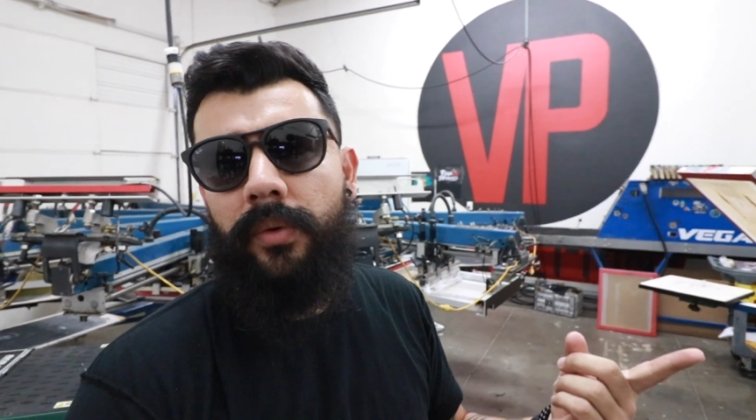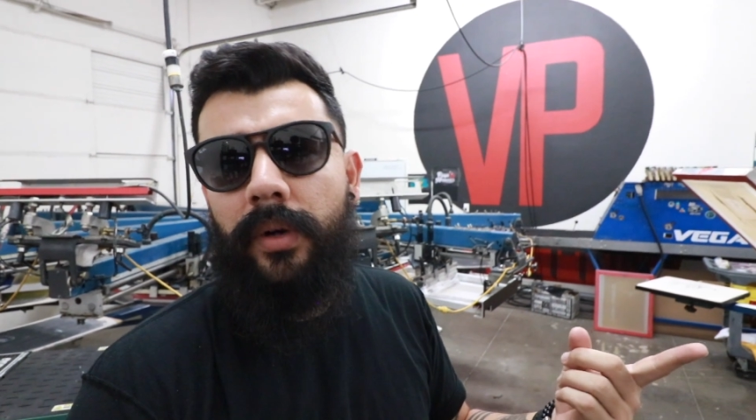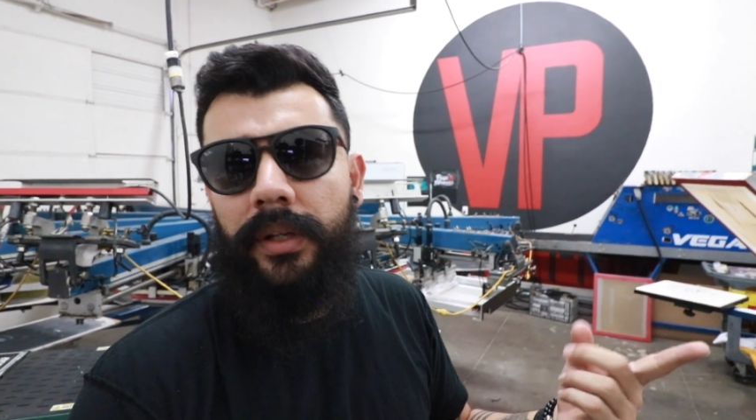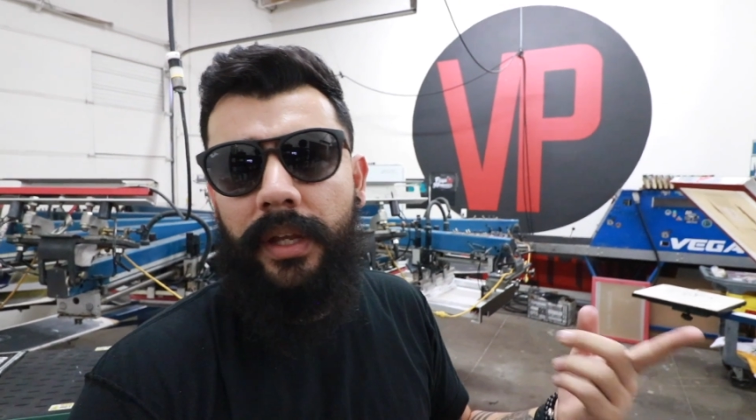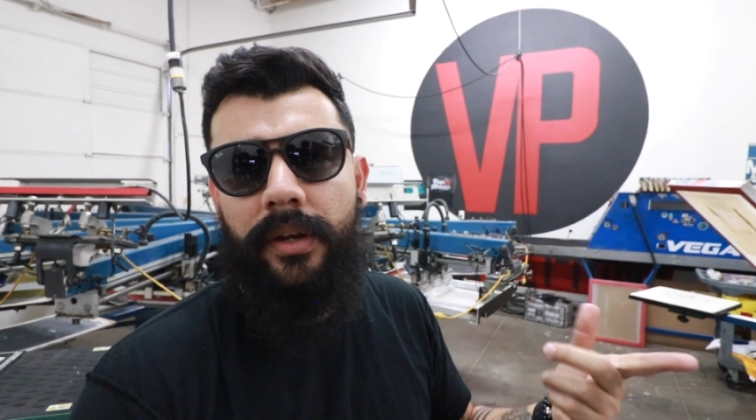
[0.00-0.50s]

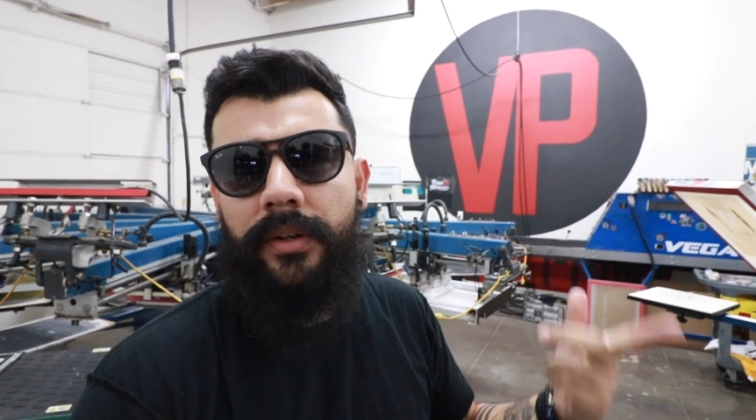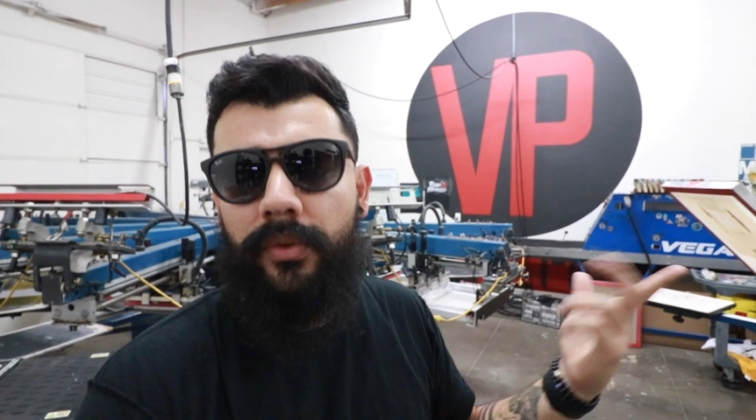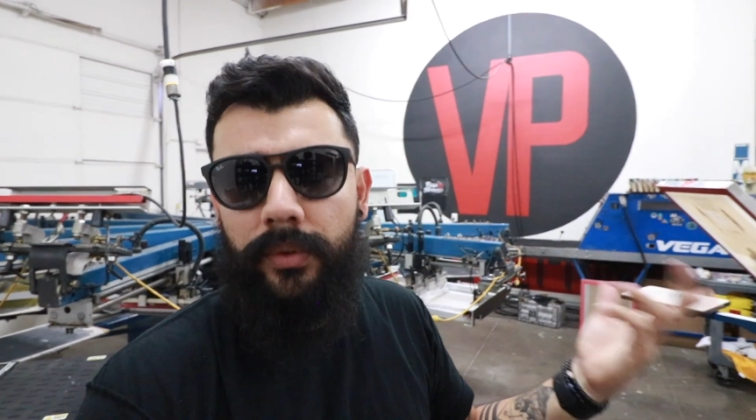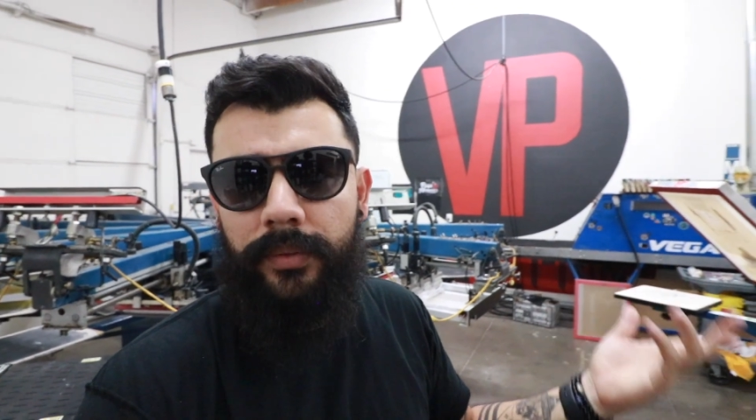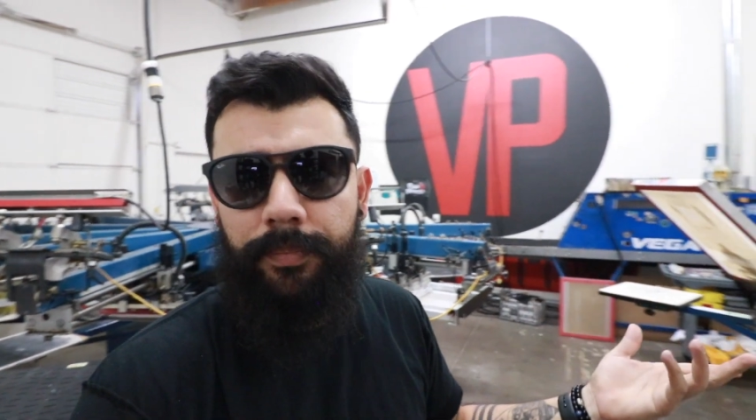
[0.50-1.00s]
one here
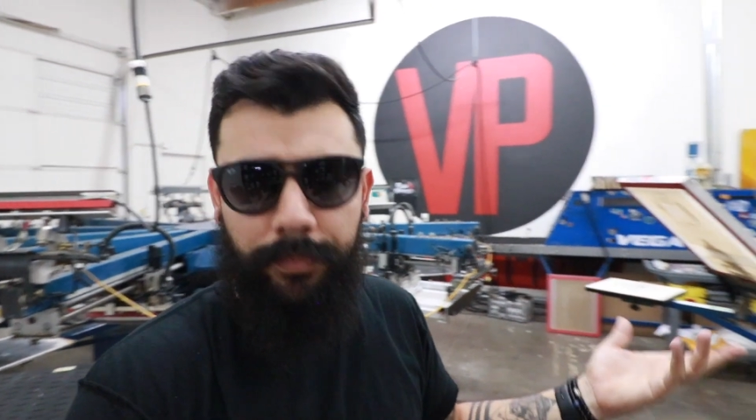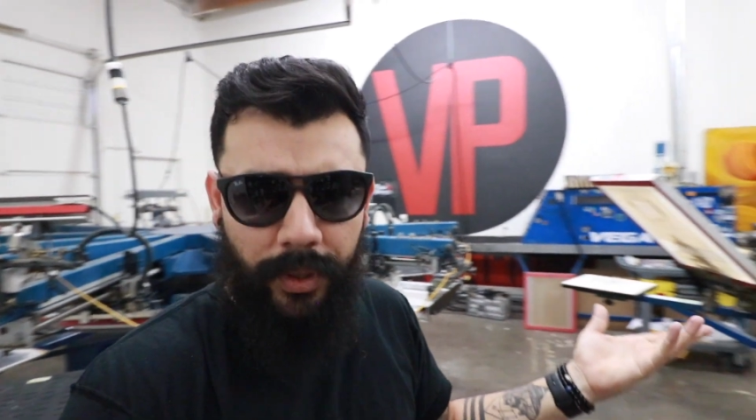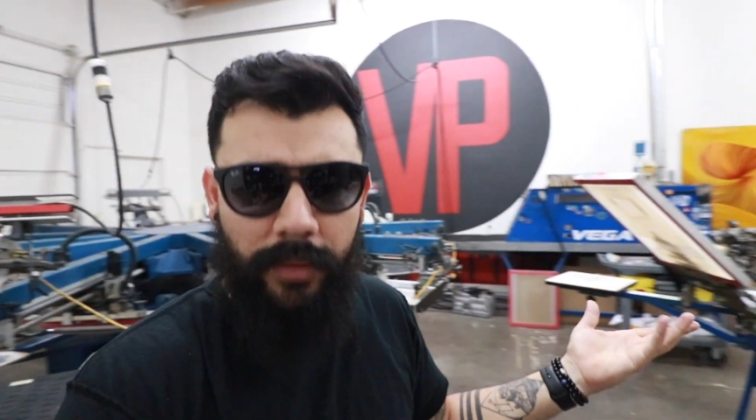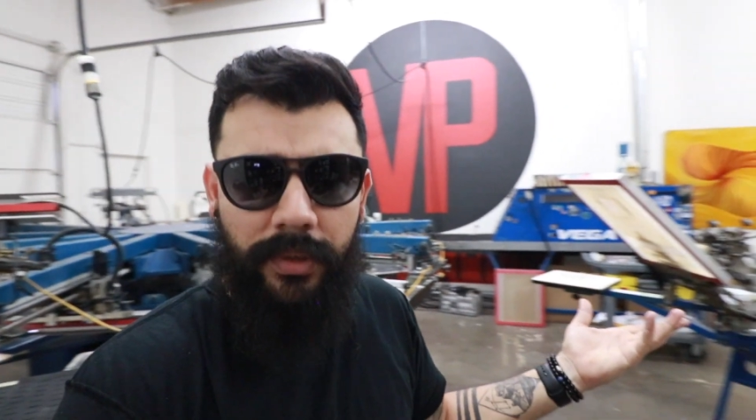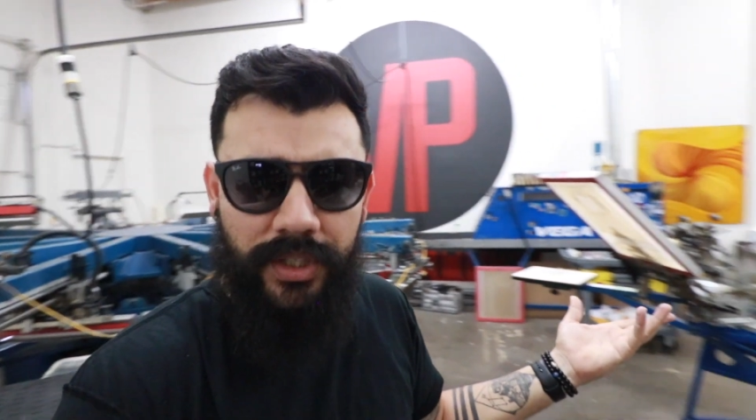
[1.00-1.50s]
doing
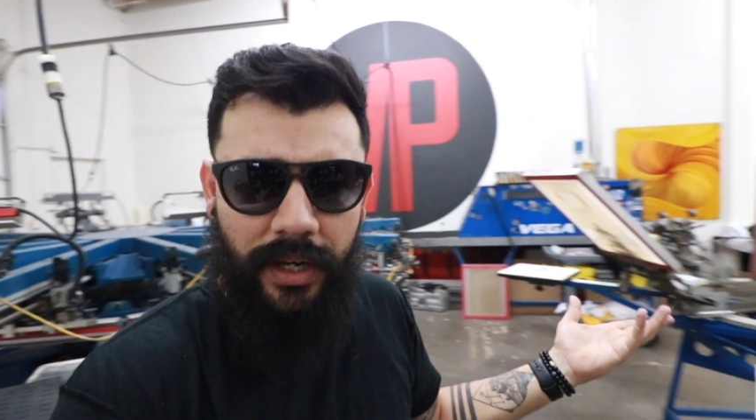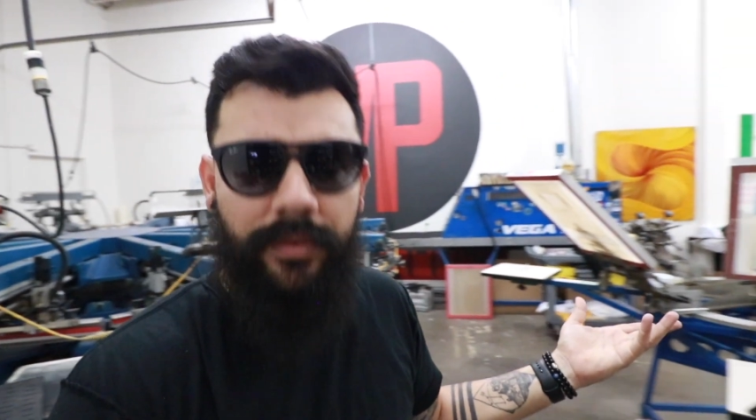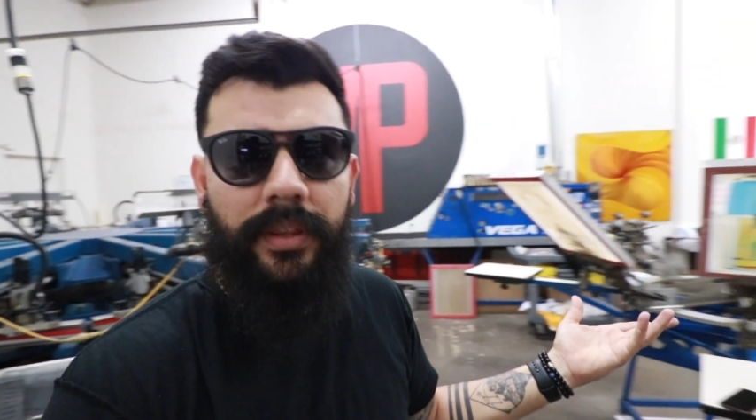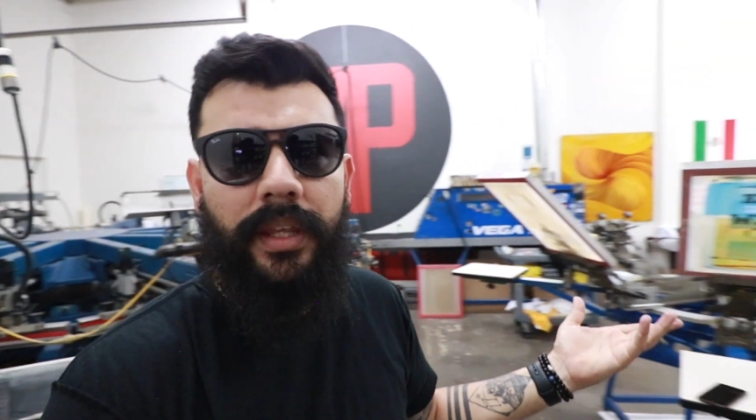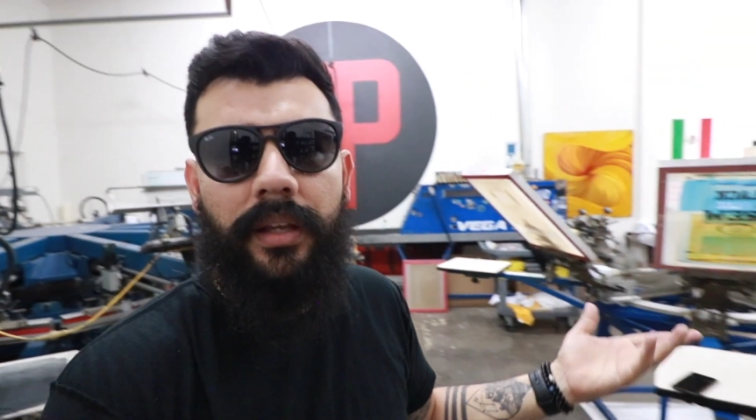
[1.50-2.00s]
pretty much
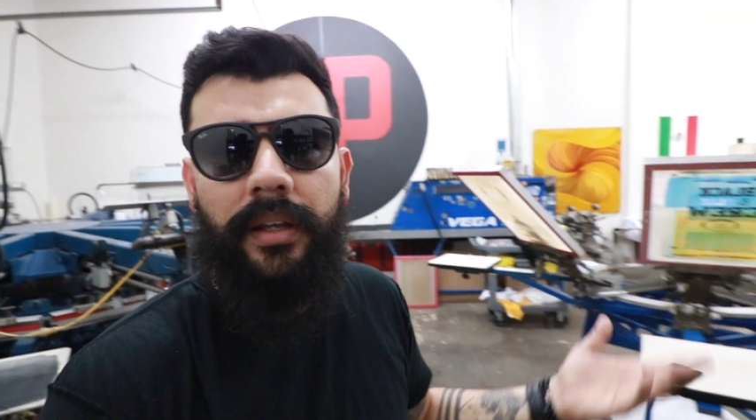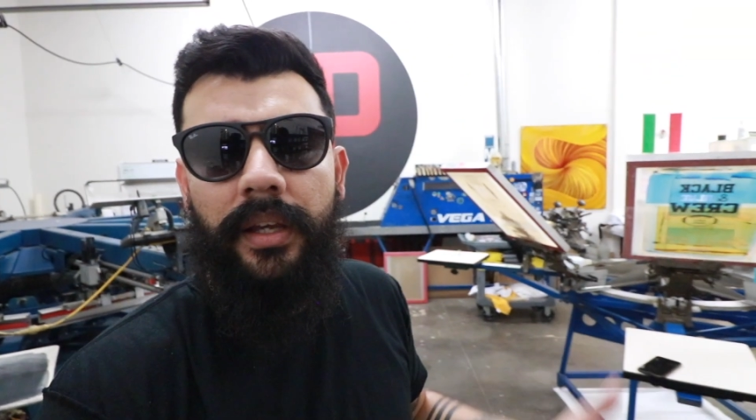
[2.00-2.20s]
everything,